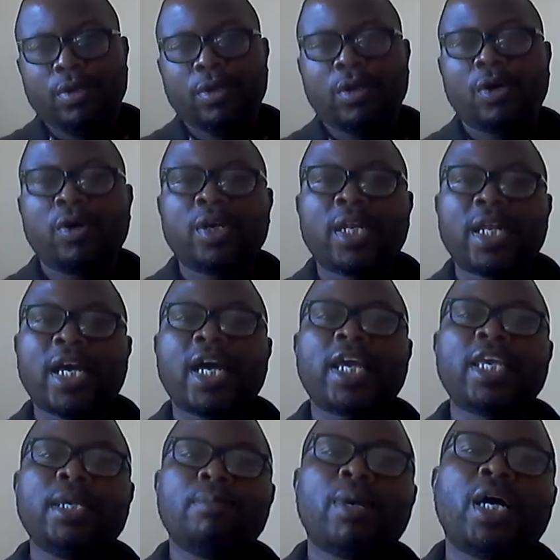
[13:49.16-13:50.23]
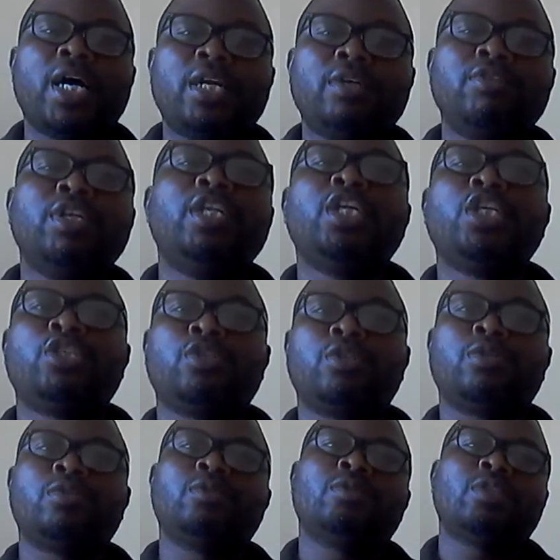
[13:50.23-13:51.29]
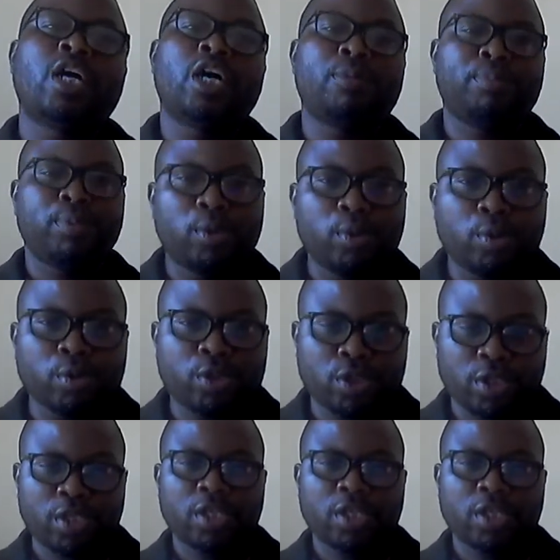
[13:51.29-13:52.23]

Under human relations approach,